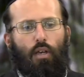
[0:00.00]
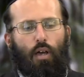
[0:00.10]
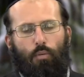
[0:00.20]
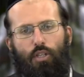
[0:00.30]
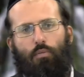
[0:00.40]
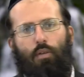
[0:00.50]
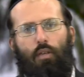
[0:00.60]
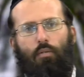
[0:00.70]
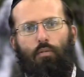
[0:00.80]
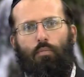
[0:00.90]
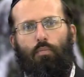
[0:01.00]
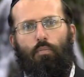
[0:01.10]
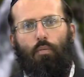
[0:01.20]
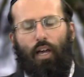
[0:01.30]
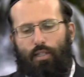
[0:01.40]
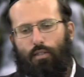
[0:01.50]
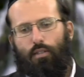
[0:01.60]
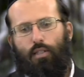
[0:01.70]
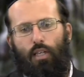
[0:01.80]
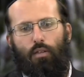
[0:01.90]
and we should be blessed to
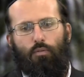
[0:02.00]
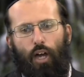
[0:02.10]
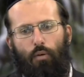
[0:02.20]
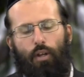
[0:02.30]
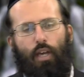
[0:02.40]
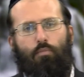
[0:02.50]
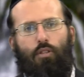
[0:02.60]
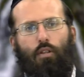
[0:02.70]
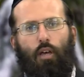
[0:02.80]
see the final redemption.